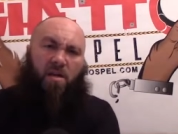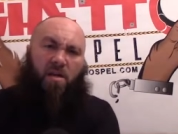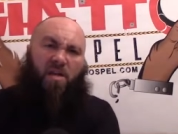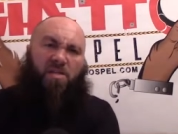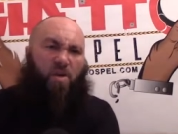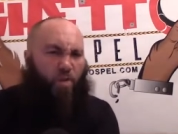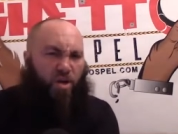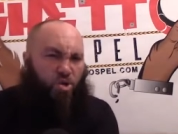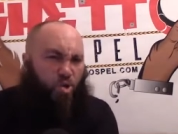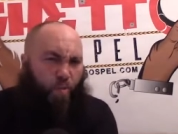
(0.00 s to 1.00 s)
He said with
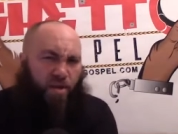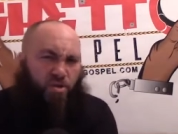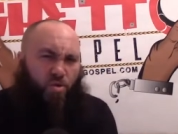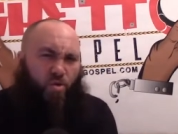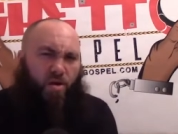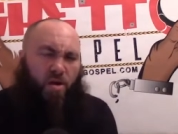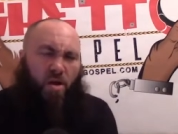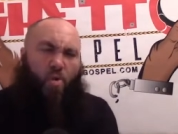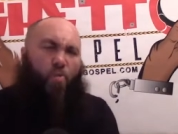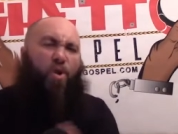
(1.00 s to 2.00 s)
a two-edged sword.
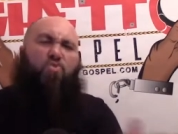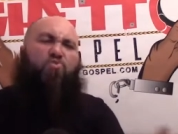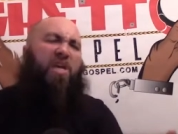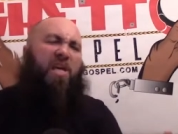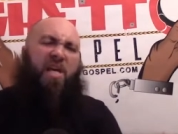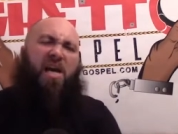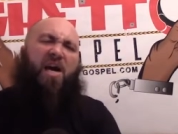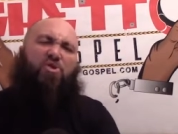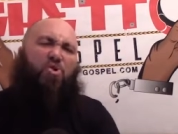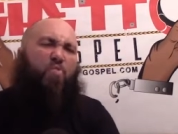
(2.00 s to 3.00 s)
What do you think he
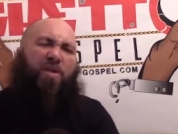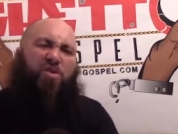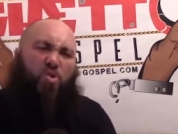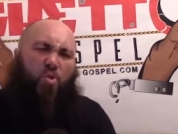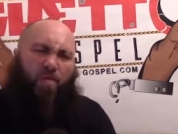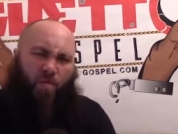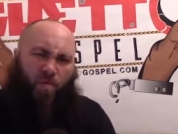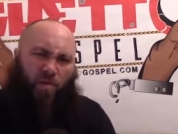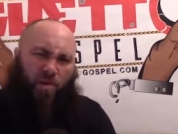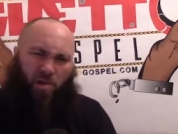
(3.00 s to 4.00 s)
got a two-edged sword
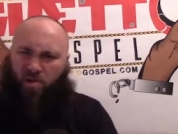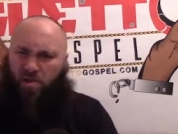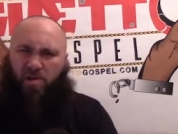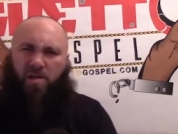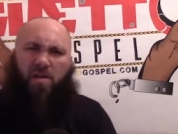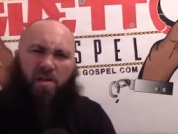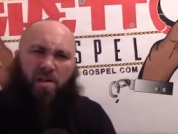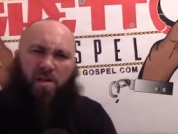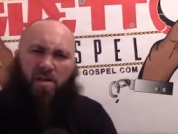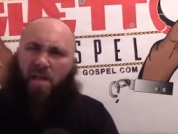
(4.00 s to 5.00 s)
for? To look good?
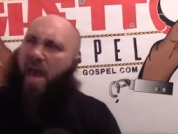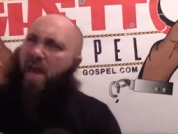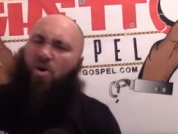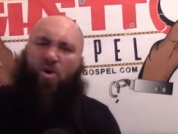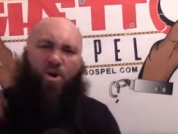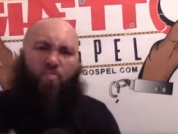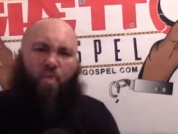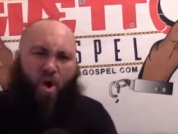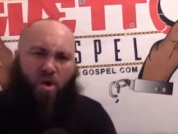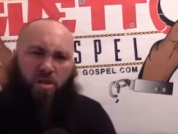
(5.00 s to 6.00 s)
To hang it on a
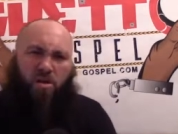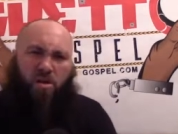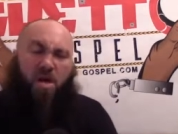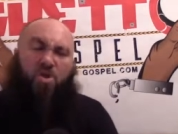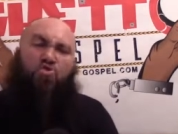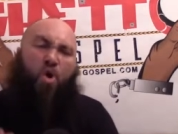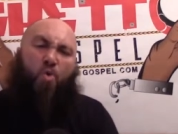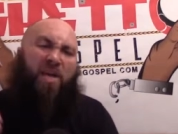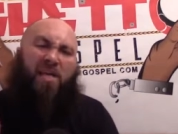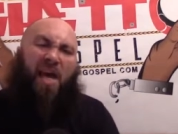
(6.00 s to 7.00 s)
wall?
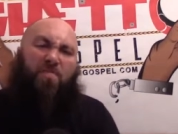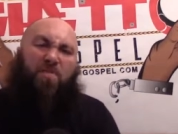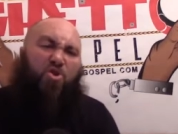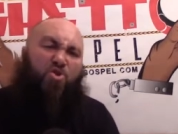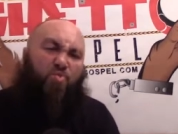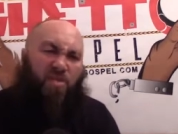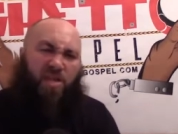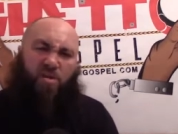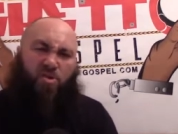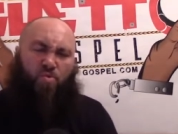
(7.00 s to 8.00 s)
No, he came to use
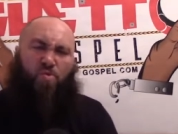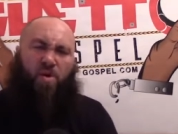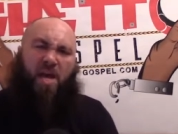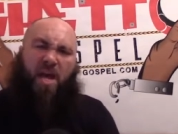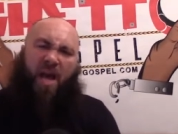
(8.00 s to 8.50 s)
that sword.